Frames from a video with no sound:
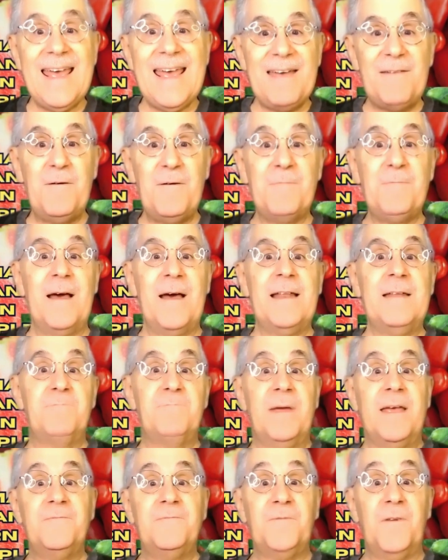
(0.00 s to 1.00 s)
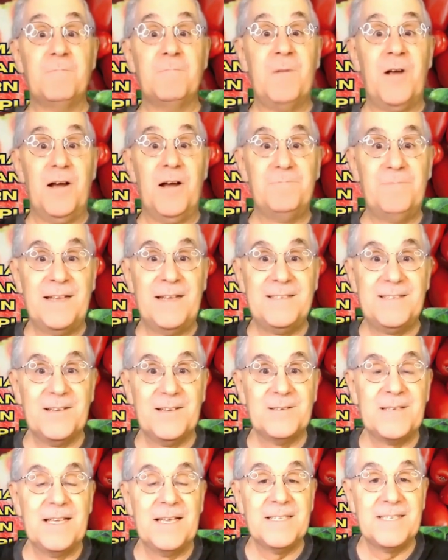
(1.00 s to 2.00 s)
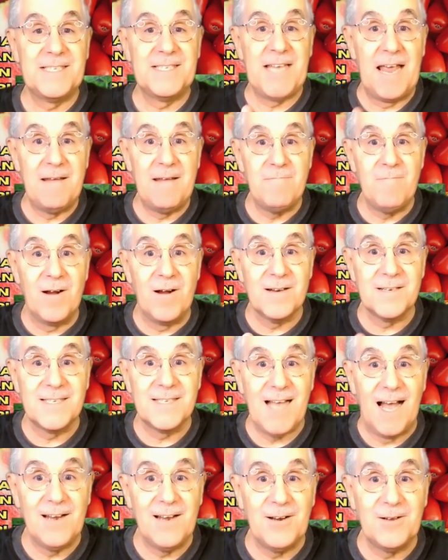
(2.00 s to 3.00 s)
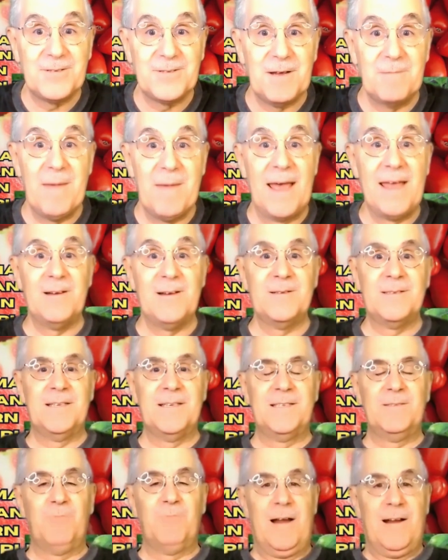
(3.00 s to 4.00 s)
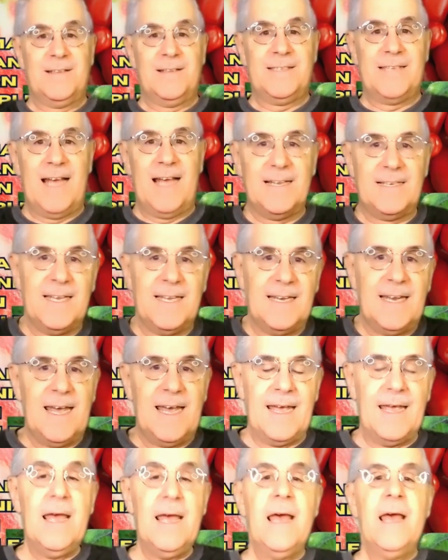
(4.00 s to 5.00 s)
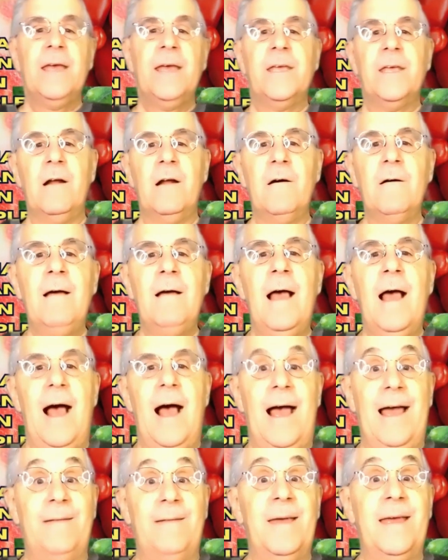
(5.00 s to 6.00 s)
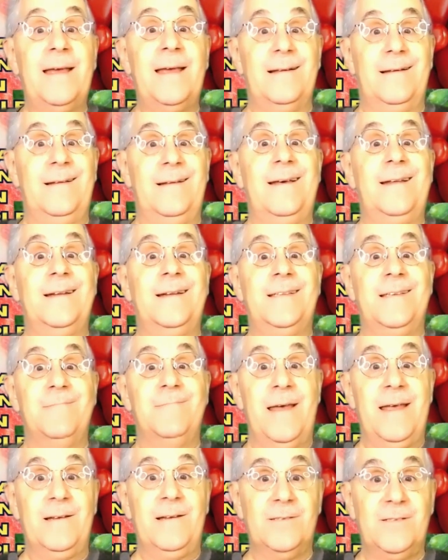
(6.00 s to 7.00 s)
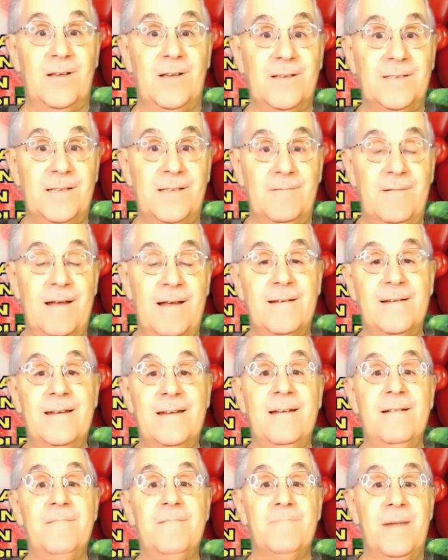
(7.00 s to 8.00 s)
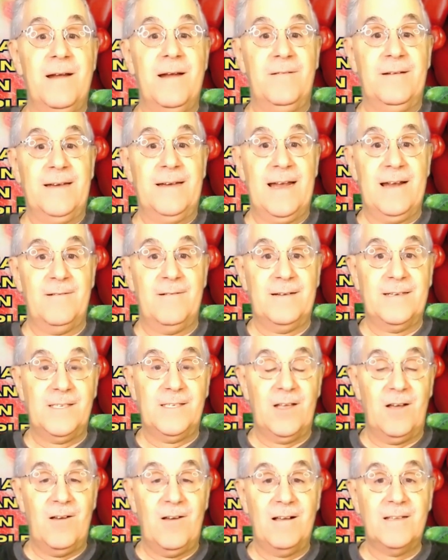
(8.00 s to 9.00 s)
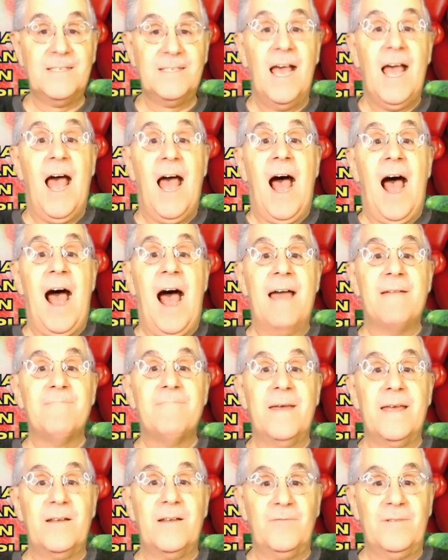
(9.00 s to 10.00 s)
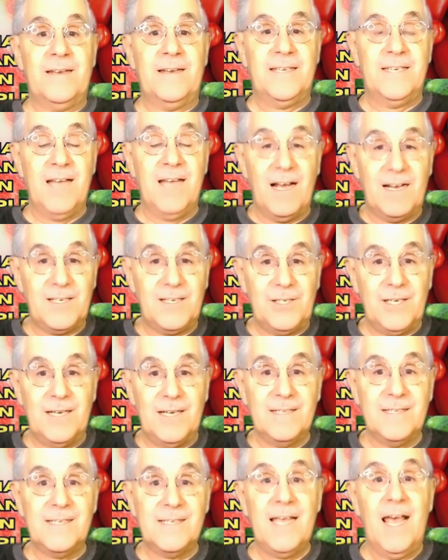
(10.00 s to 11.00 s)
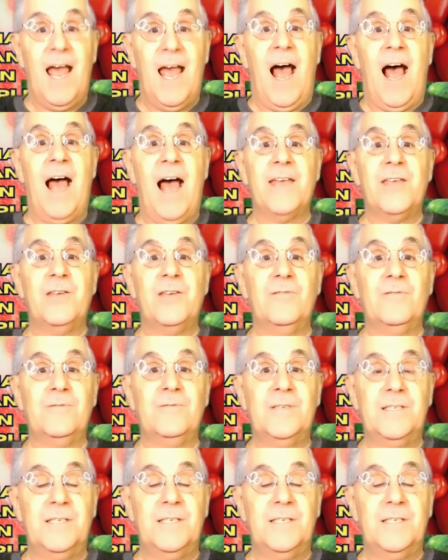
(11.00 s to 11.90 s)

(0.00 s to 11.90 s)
Hey everybody, Pete from Carpizzo's, and San Marzano tomatoes is where it's at today. You know, I make a lot of tomato sauce around here, marinara sauce. I make reductions. I use